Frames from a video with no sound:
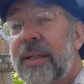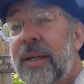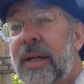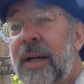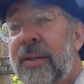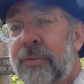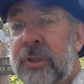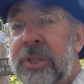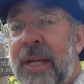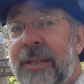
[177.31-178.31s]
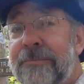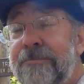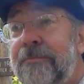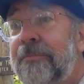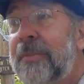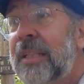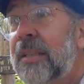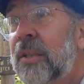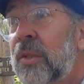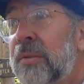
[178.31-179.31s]
on the first day,
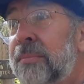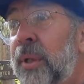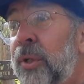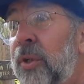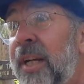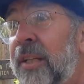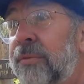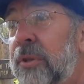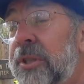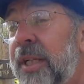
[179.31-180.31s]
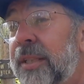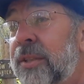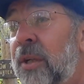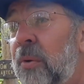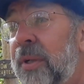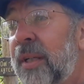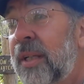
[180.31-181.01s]
pretty early on the first day. So